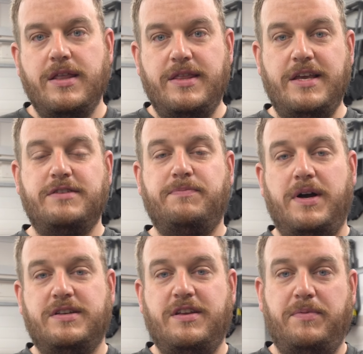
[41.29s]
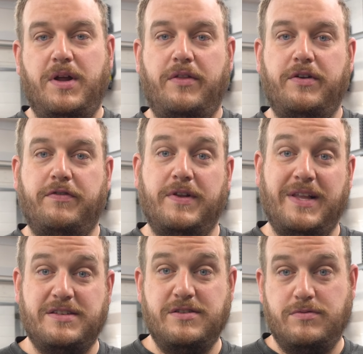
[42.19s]
these bugs have been on there for
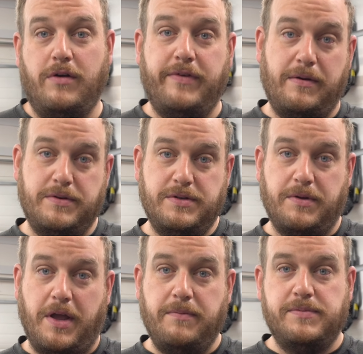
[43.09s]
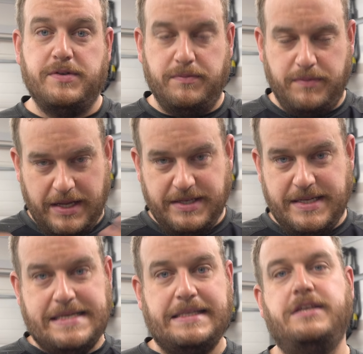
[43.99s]
less than 12 hours, okay? So
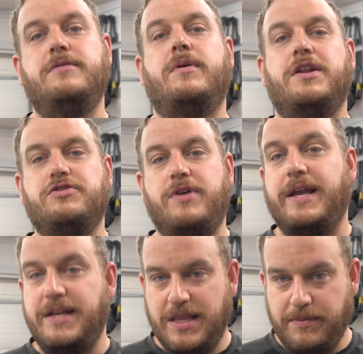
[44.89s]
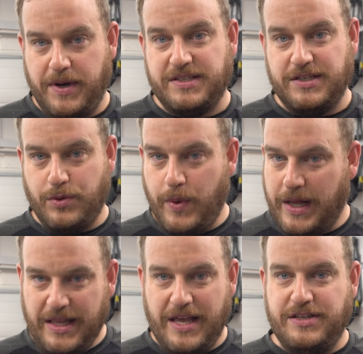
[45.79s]
ideally, you want to try and get to the bugs as
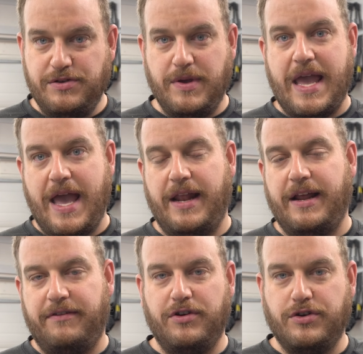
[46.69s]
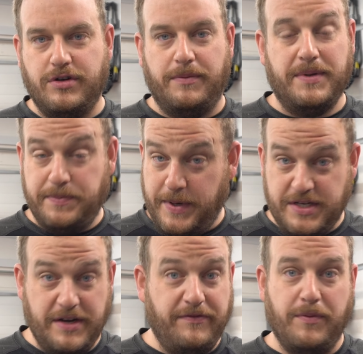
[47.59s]
quickly as you can after a trip,
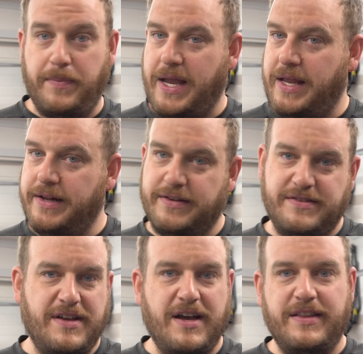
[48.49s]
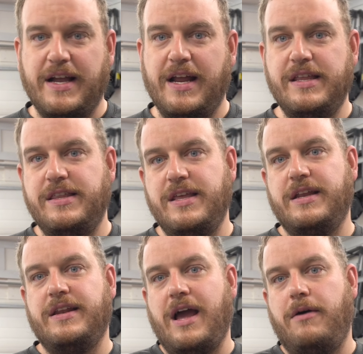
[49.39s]
especially if you're baking in the sun, that kind of
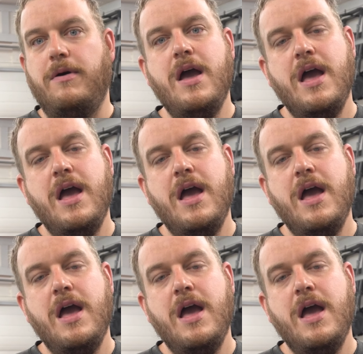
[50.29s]
thing. Now,